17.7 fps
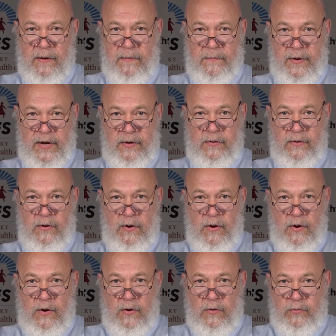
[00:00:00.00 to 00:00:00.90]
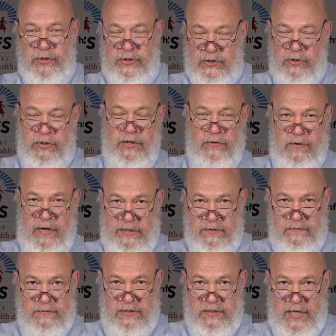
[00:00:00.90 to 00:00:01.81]
But we took
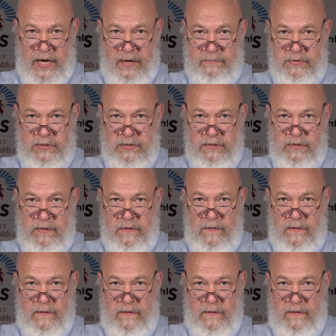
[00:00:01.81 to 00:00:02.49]
aggressive steps.